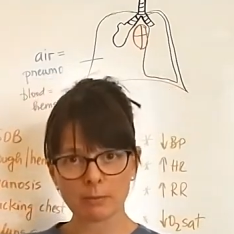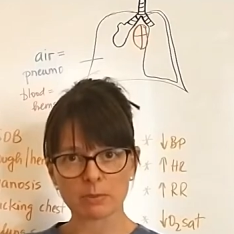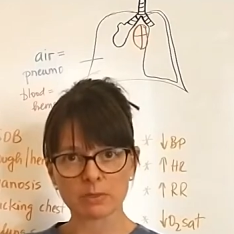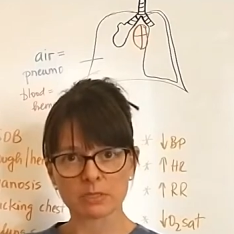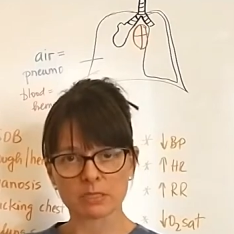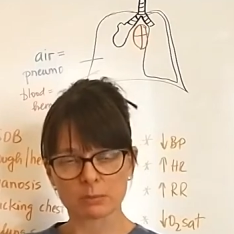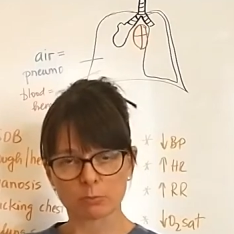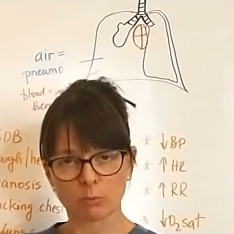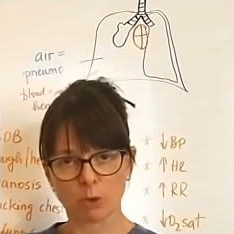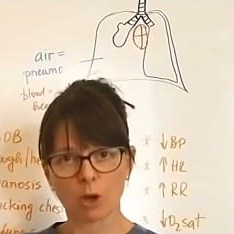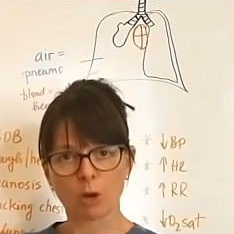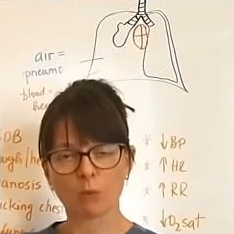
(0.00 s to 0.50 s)
a
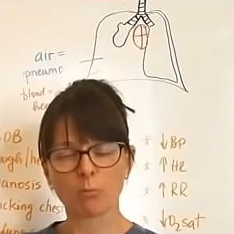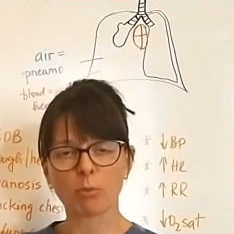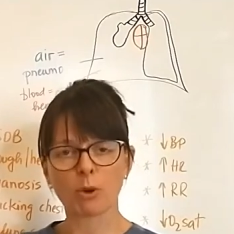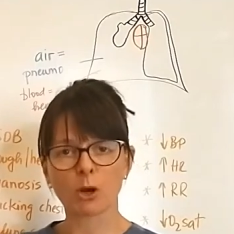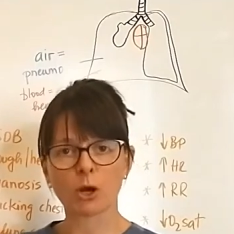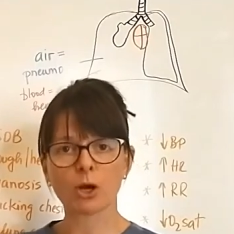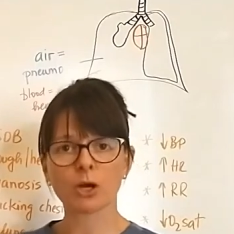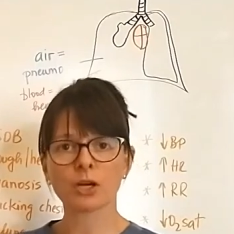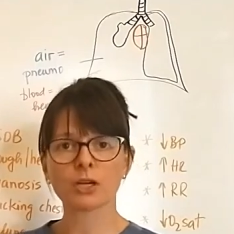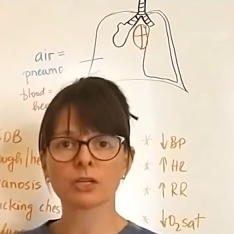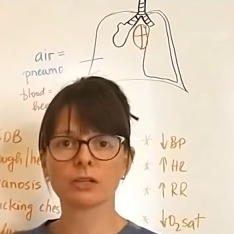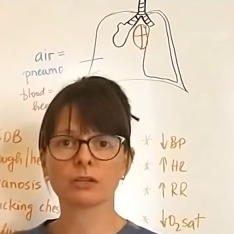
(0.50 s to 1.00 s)
small
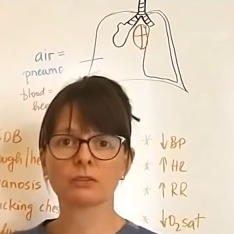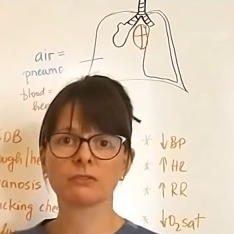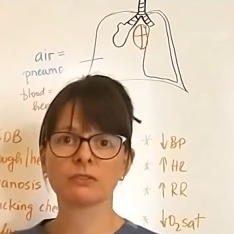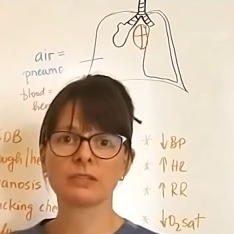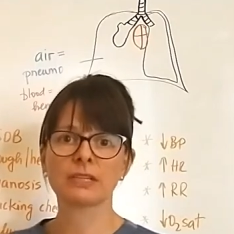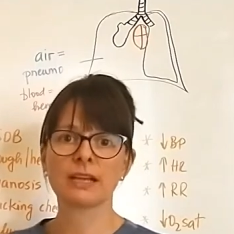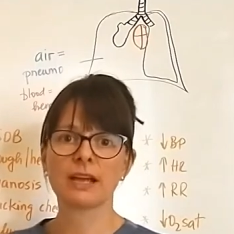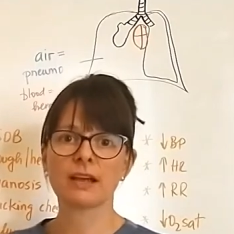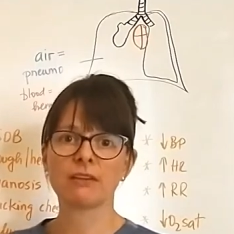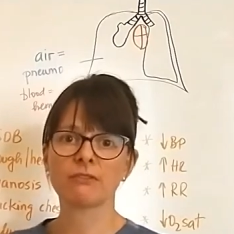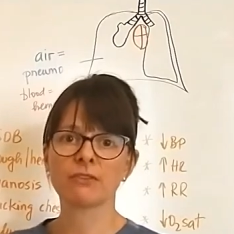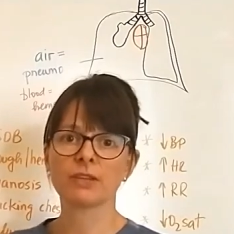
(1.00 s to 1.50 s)
part of the
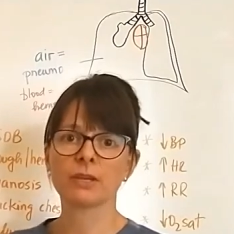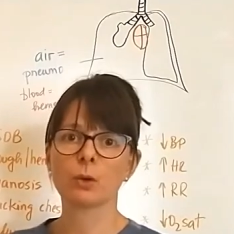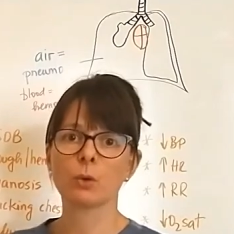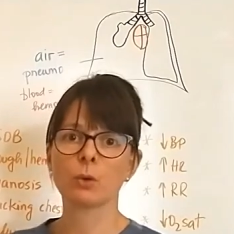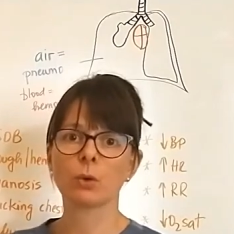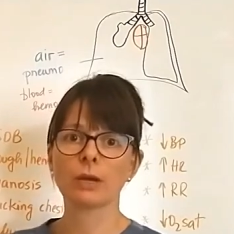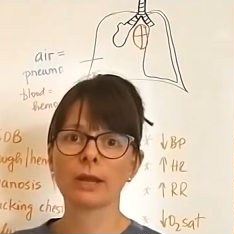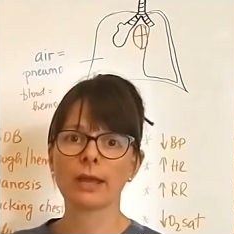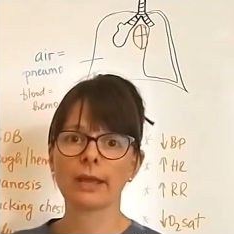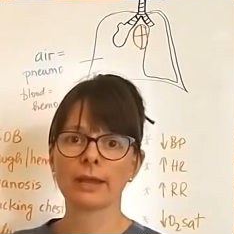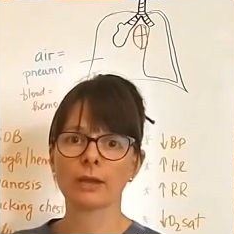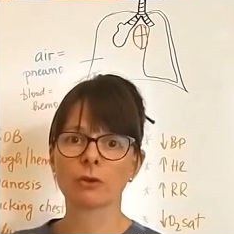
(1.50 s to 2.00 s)

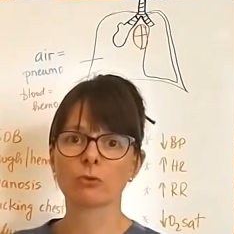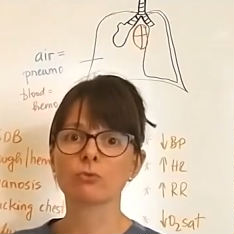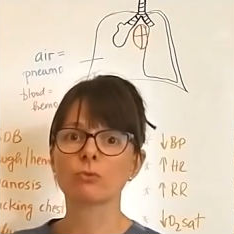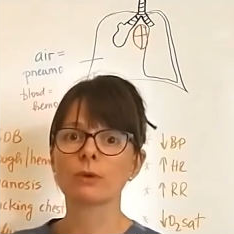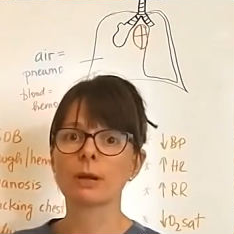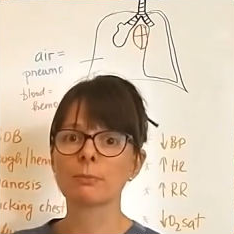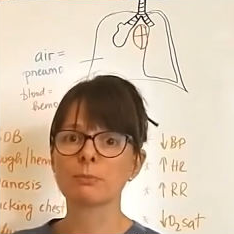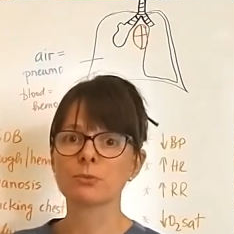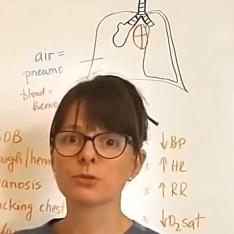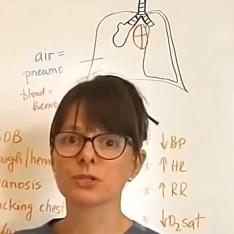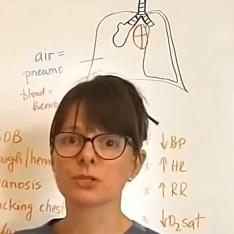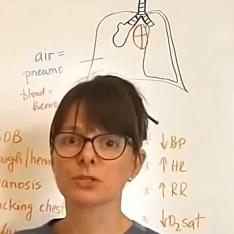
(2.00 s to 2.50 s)
alveoli
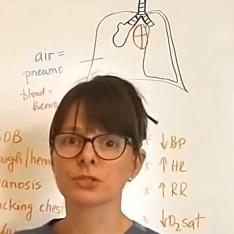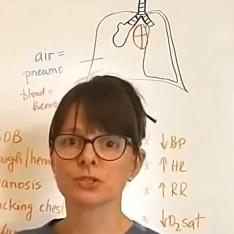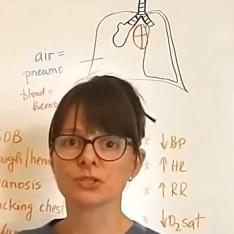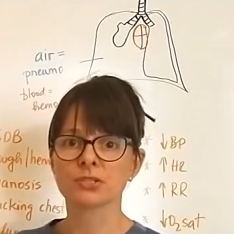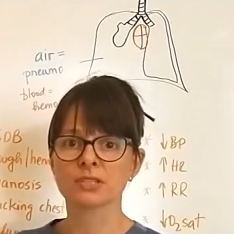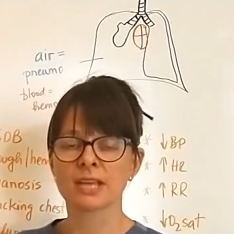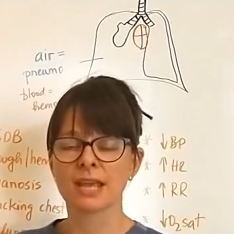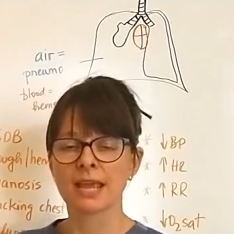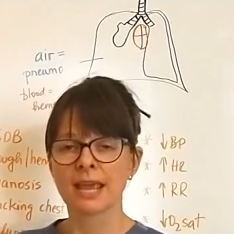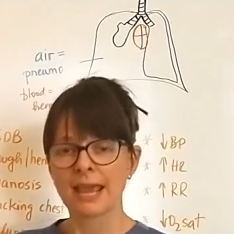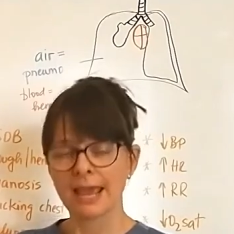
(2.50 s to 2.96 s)
ruptures